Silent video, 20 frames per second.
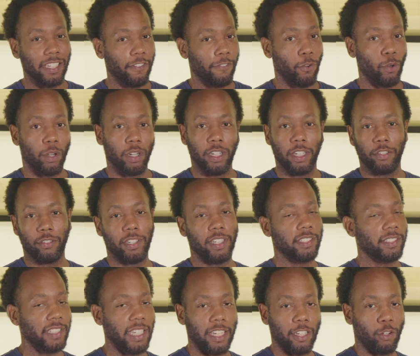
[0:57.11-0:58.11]
to 400.
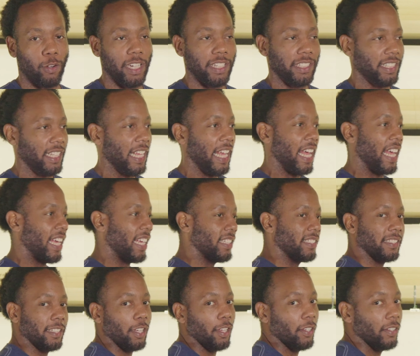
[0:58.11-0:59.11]
It's not crazy high,
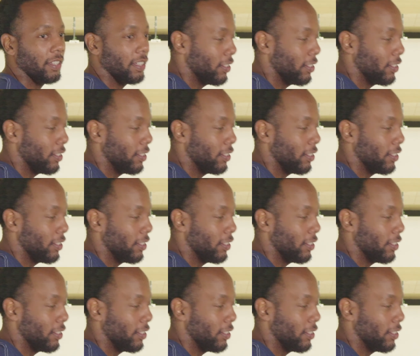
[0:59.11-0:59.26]
so